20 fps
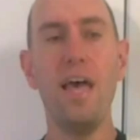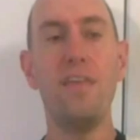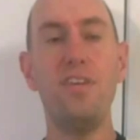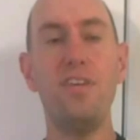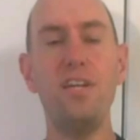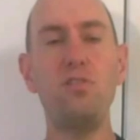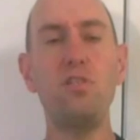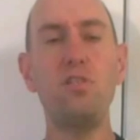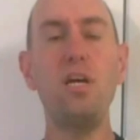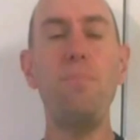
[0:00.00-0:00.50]

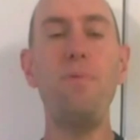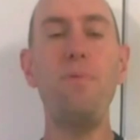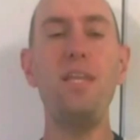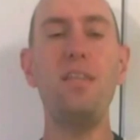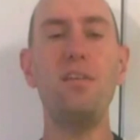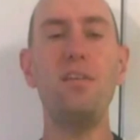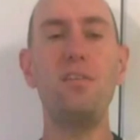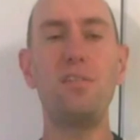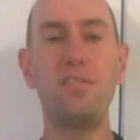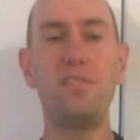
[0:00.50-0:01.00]
This could be
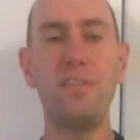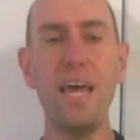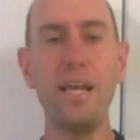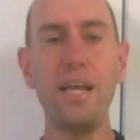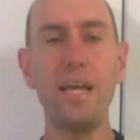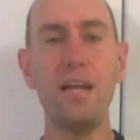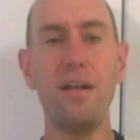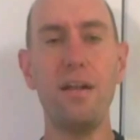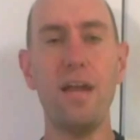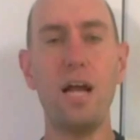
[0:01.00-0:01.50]
the
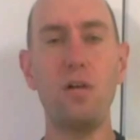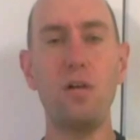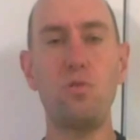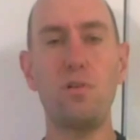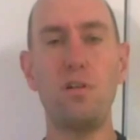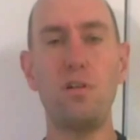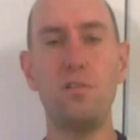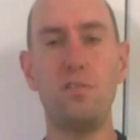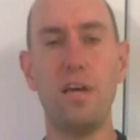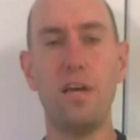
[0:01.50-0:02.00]
second
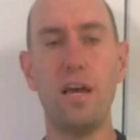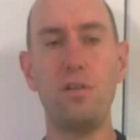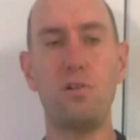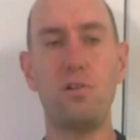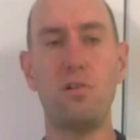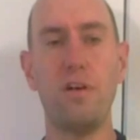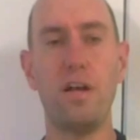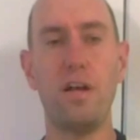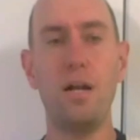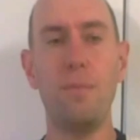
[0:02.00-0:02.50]
natural
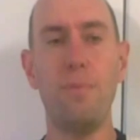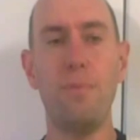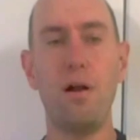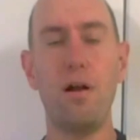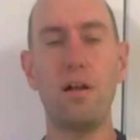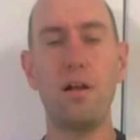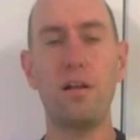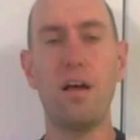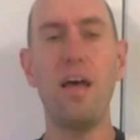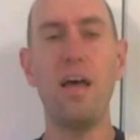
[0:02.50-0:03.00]
disaster in
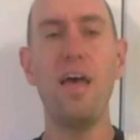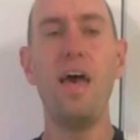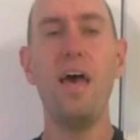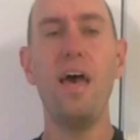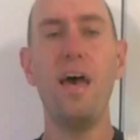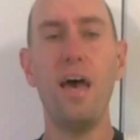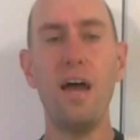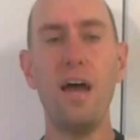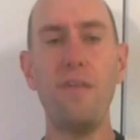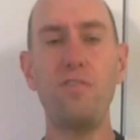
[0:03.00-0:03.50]
America
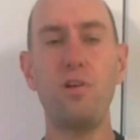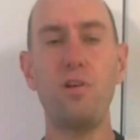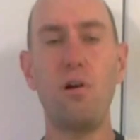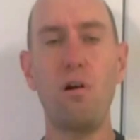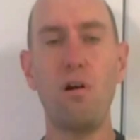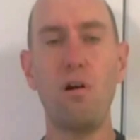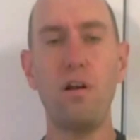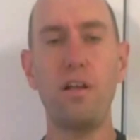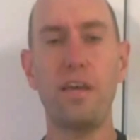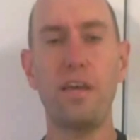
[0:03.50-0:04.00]
after
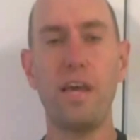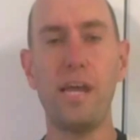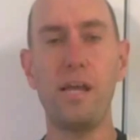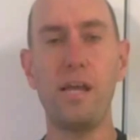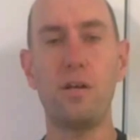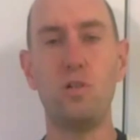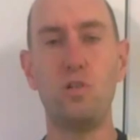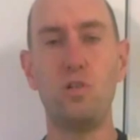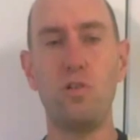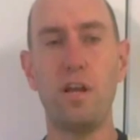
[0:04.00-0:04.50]
Hurricane
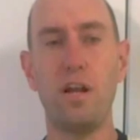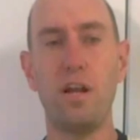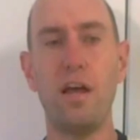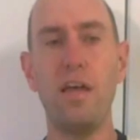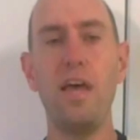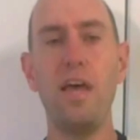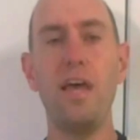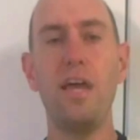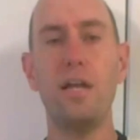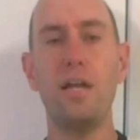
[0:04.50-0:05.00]
Katrina,